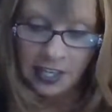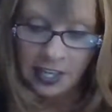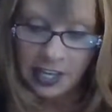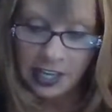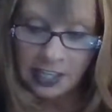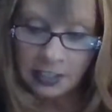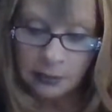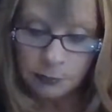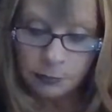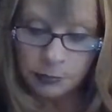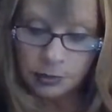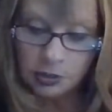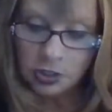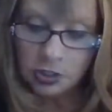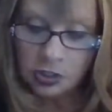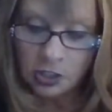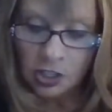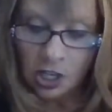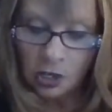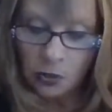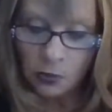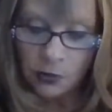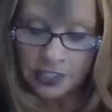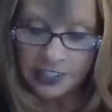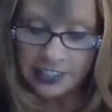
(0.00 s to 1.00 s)
And
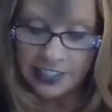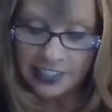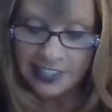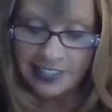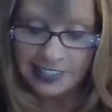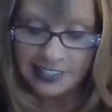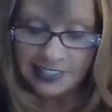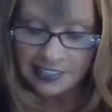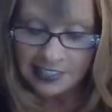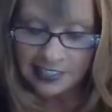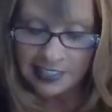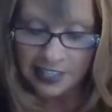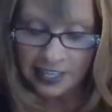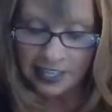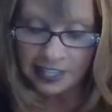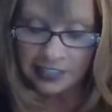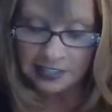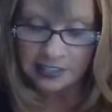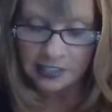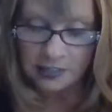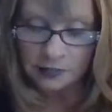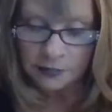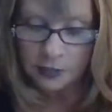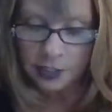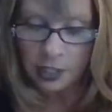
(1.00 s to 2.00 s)
below it is the
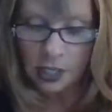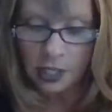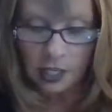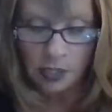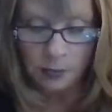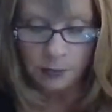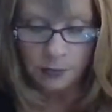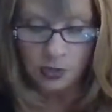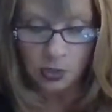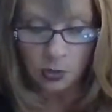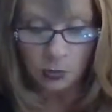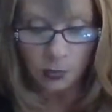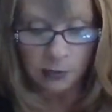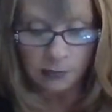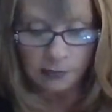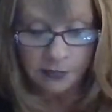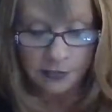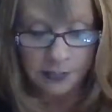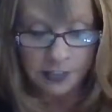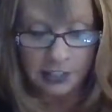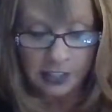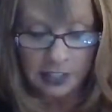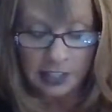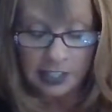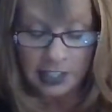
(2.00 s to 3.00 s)
Ace of Cups. So I'm
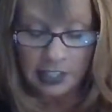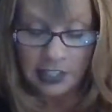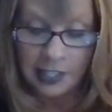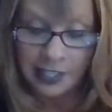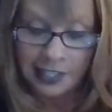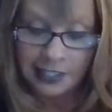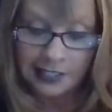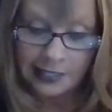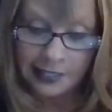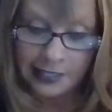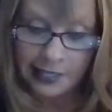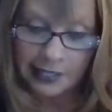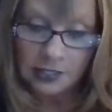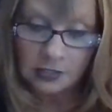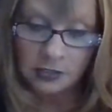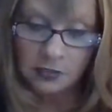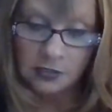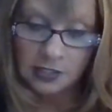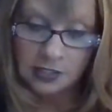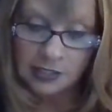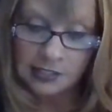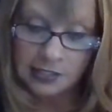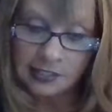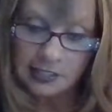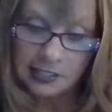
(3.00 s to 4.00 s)
feeling not
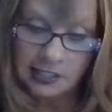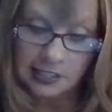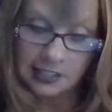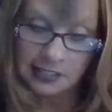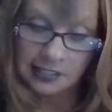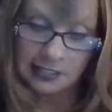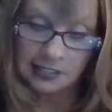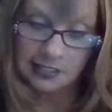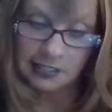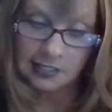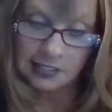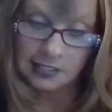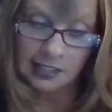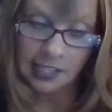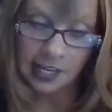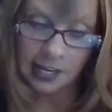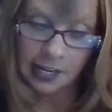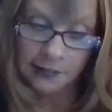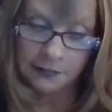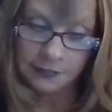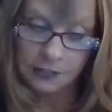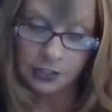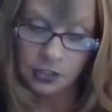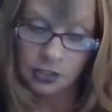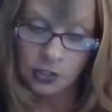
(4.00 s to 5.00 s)
only does this
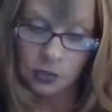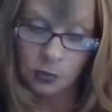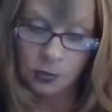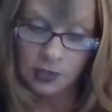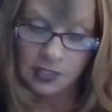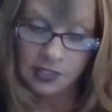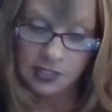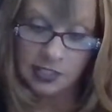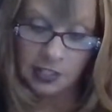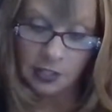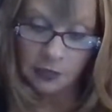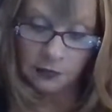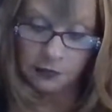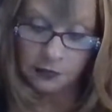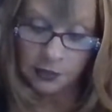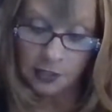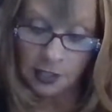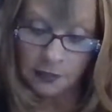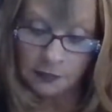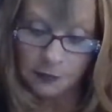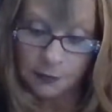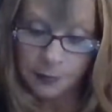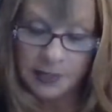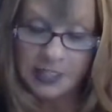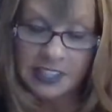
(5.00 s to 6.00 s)
have to do with
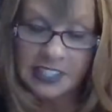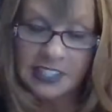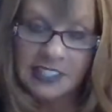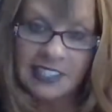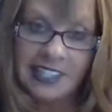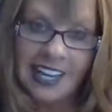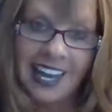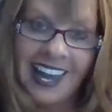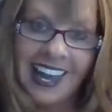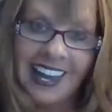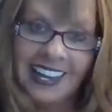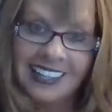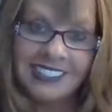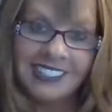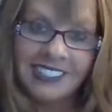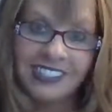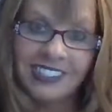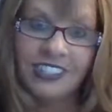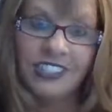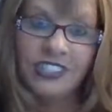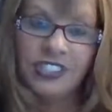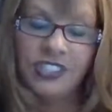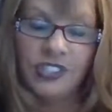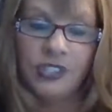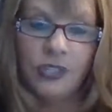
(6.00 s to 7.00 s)
self-love, but this has to
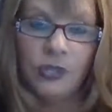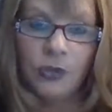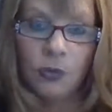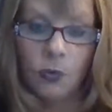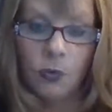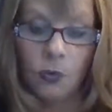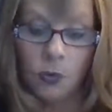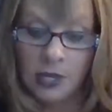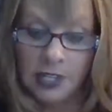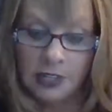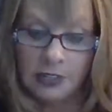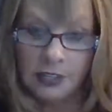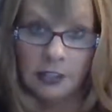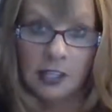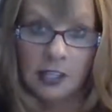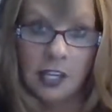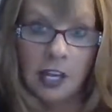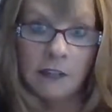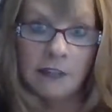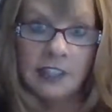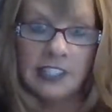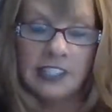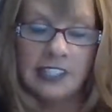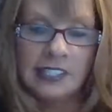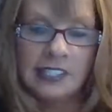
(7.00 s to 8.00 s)
do with
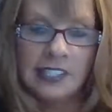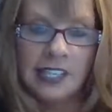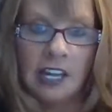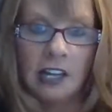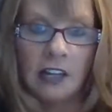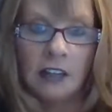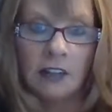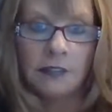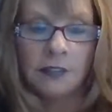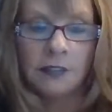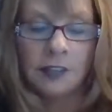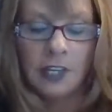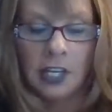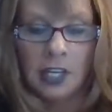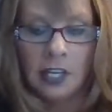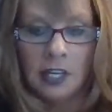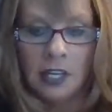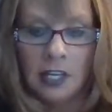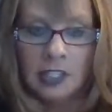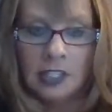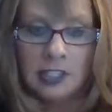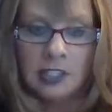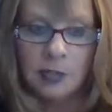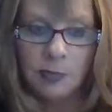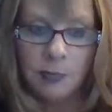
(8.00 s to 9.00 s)
love itself.
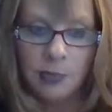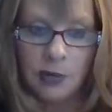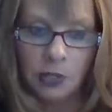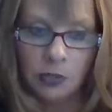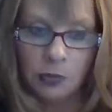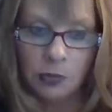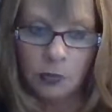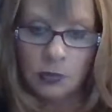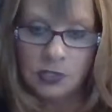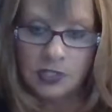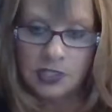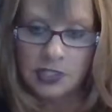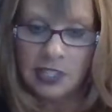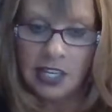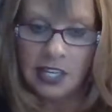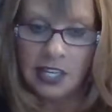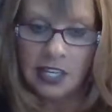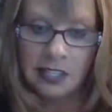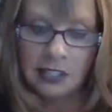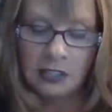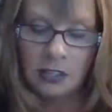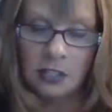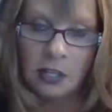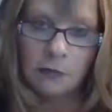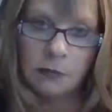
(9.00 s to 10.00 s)
Spirit was
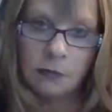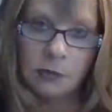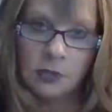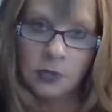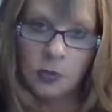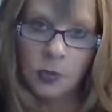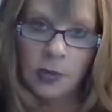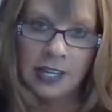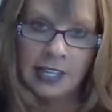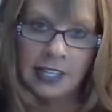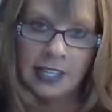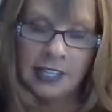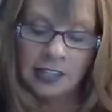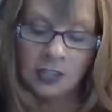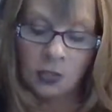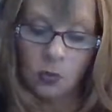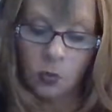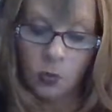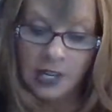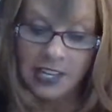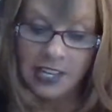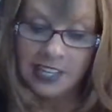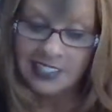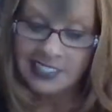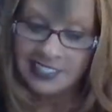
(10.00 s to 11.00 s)
saying love was waiting in the
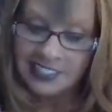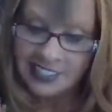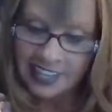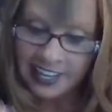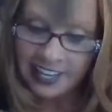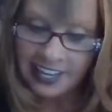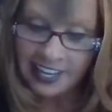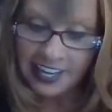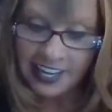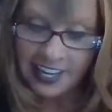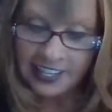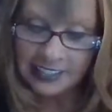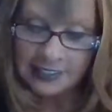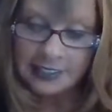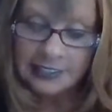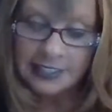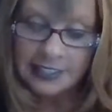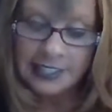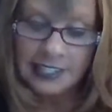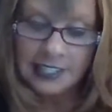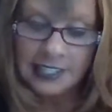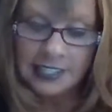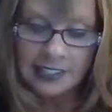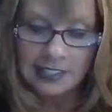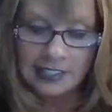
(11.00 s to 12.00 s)
wings. And
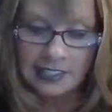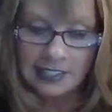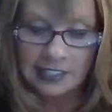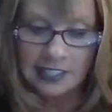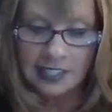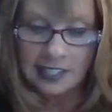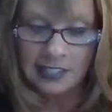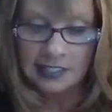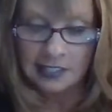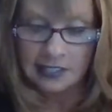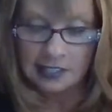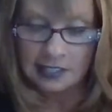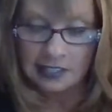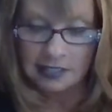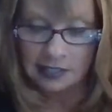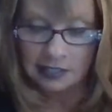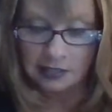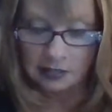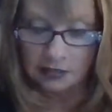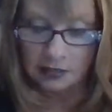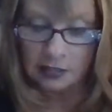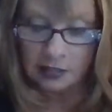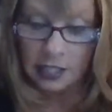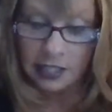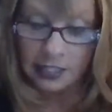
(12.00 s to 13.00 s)
this is
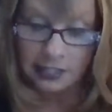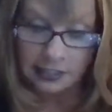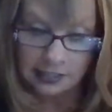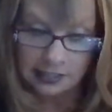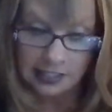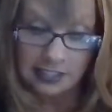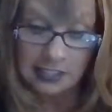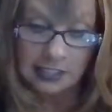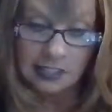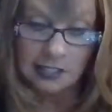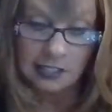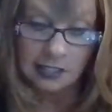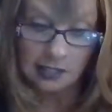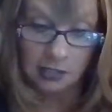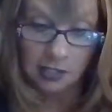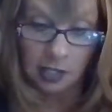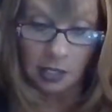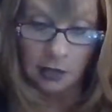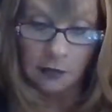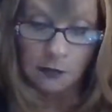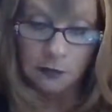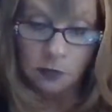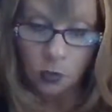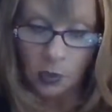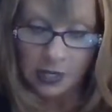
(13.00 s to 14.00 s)
like, this is
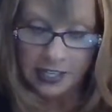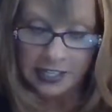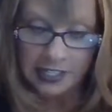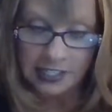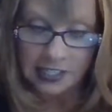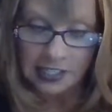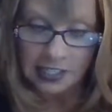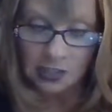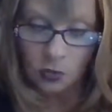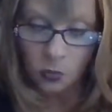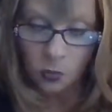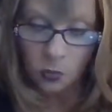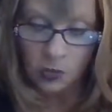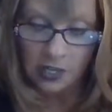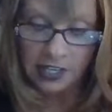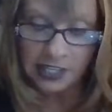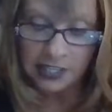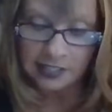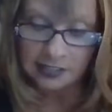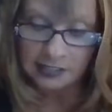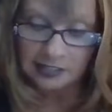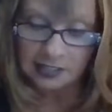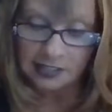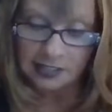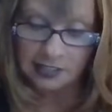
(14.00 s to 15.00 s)
love waiting in the
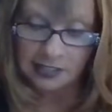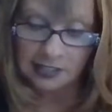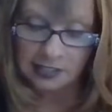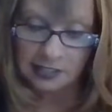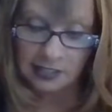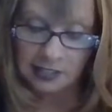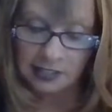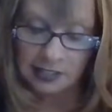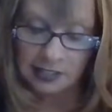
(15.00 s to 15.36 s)
wings.